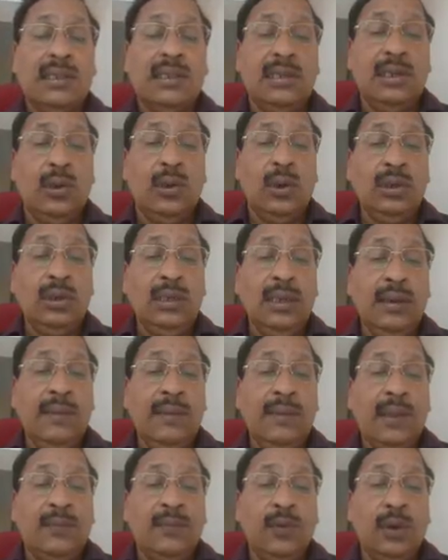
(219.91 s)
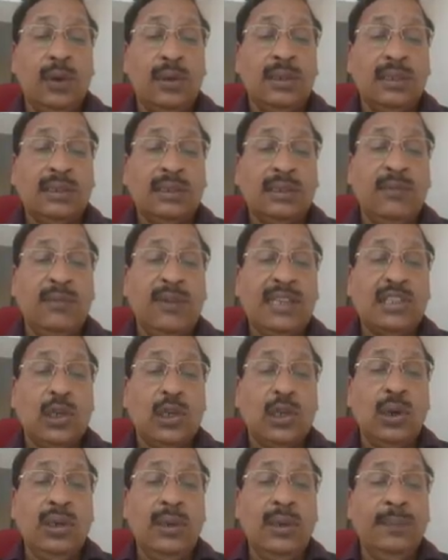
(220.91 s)
load for three-phase
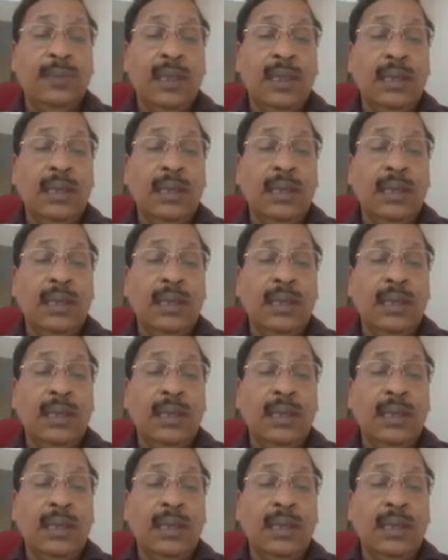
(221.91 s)
load.